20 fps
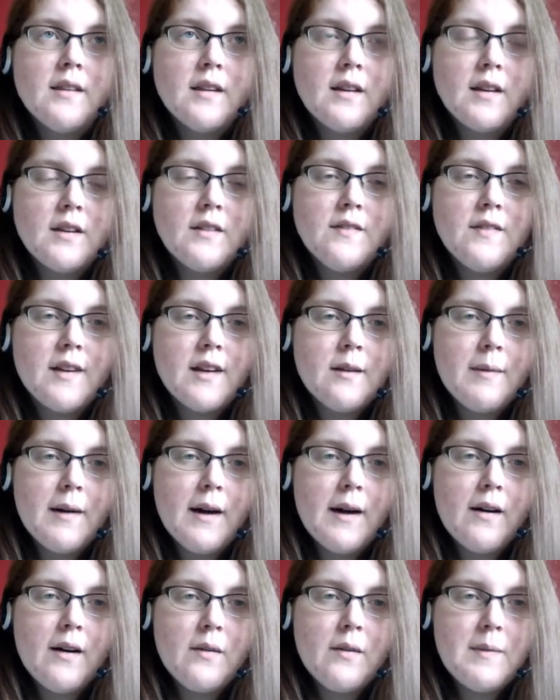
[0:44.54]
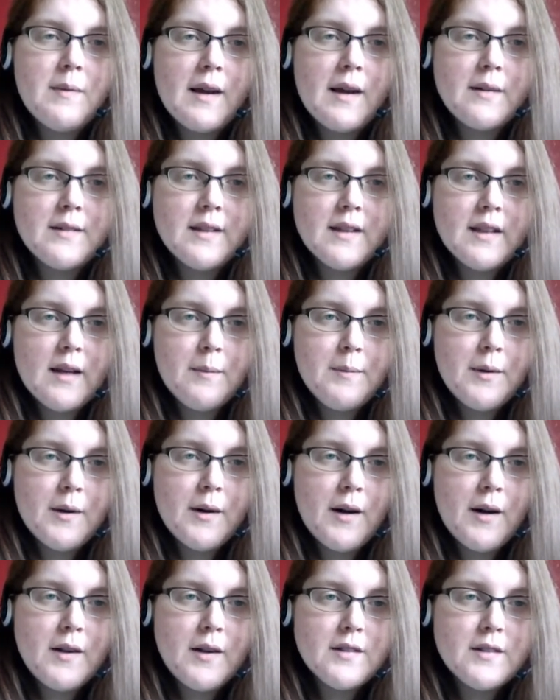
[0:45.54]
good thing about being able to kit up your
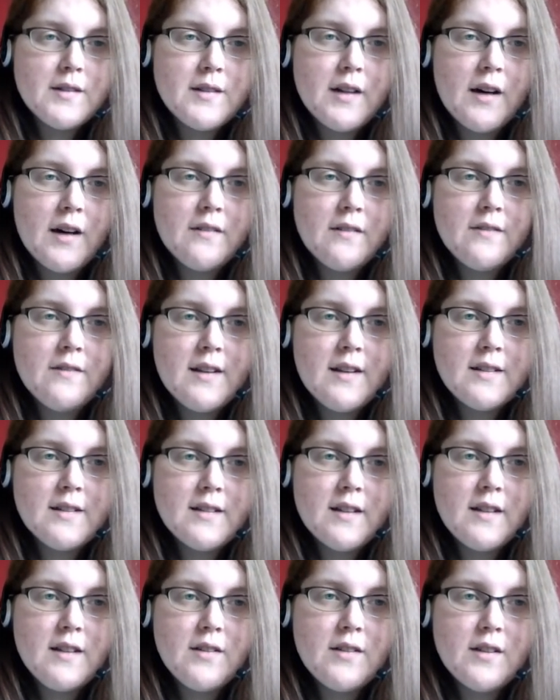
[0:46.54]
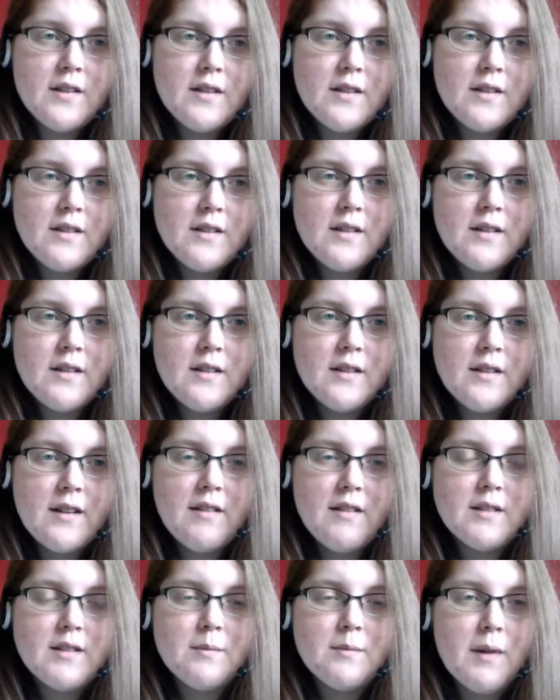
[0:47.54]
own stuff is that
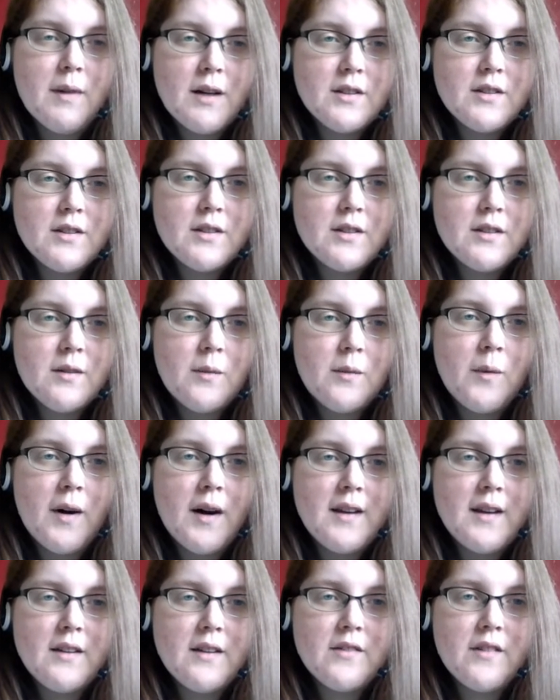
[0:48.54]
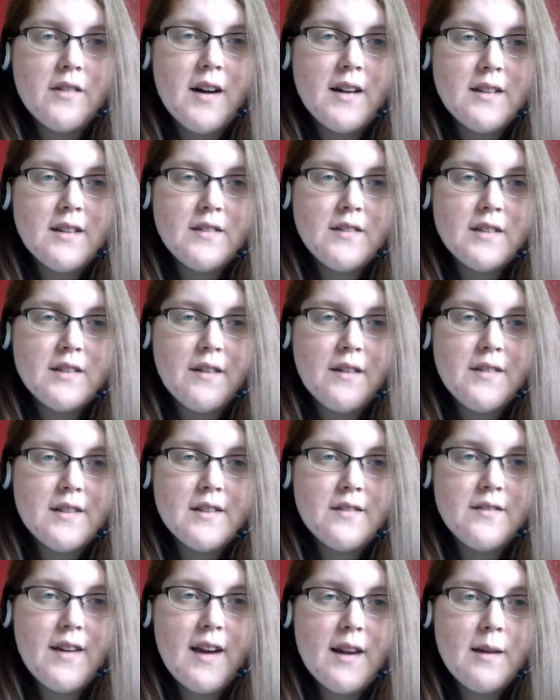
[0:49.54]
there is a much wider variety of stuff that's
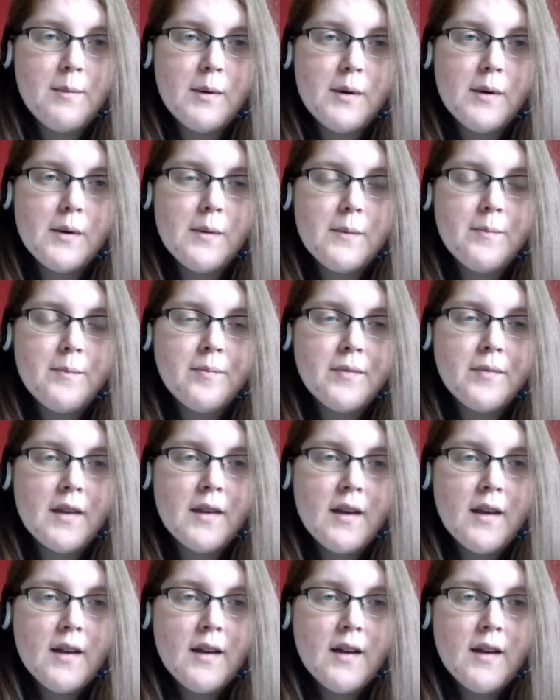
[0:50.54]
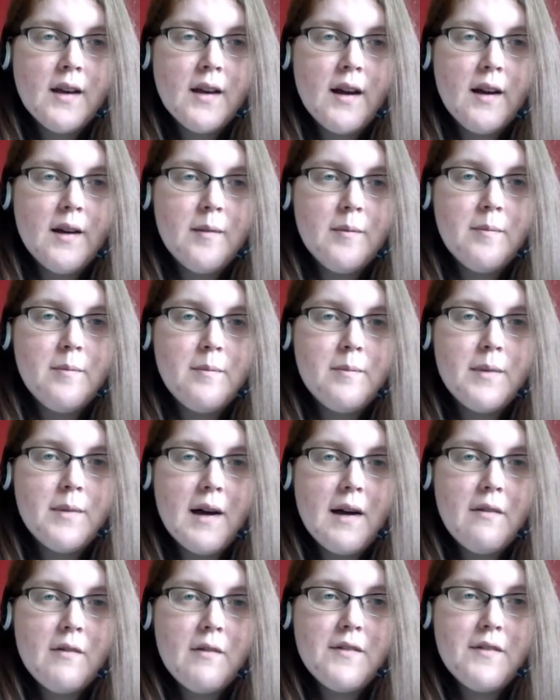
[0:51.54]
available.
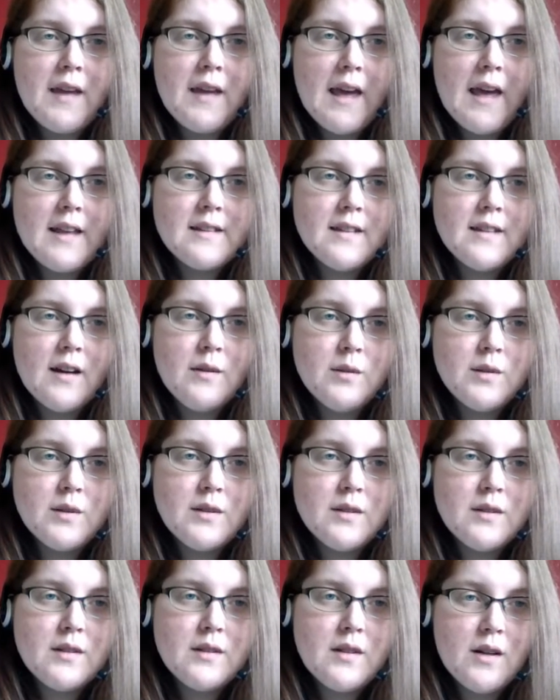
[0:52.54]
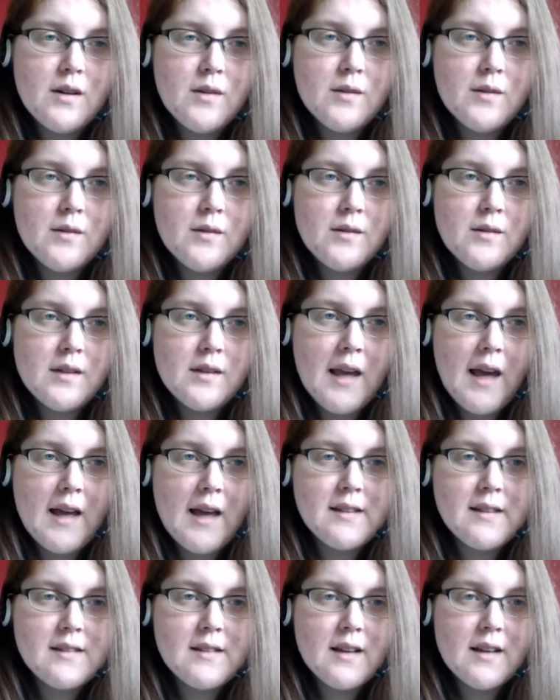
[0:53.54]
But with kits, I will still get
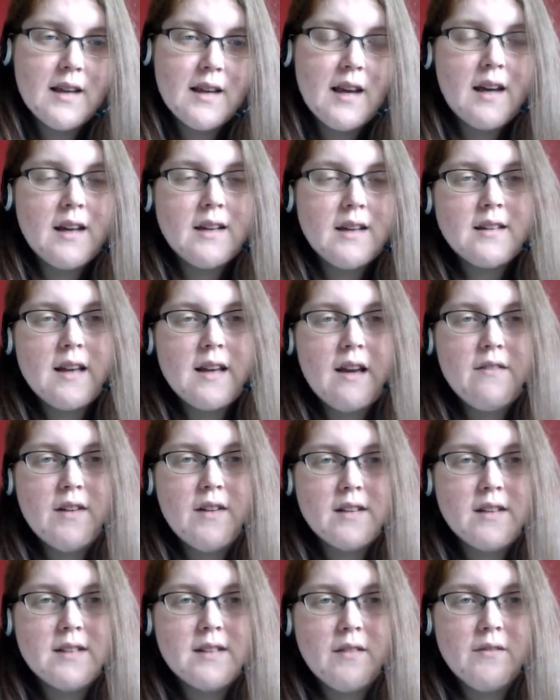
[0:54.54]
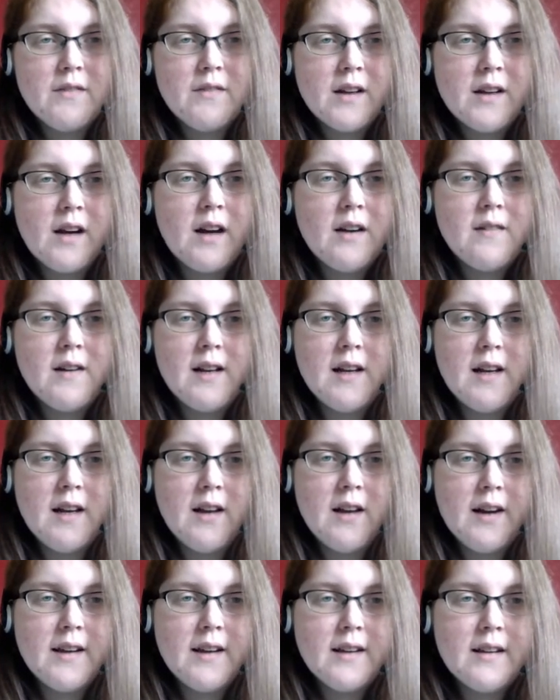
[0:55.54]
a kit if it's something I really
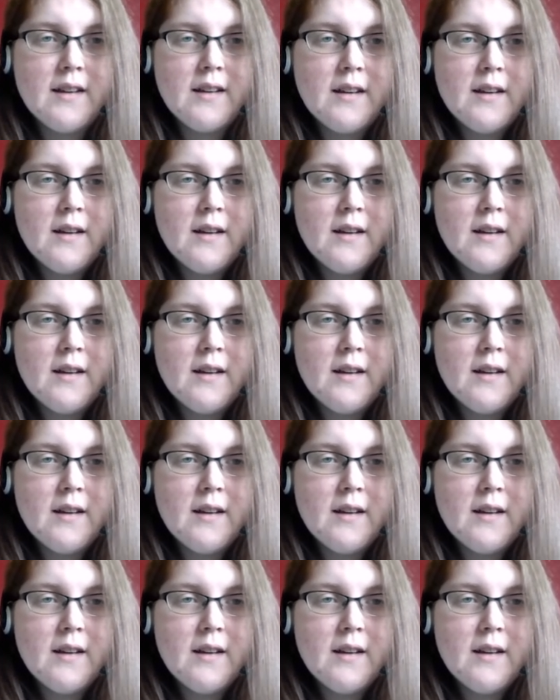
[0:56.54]
like.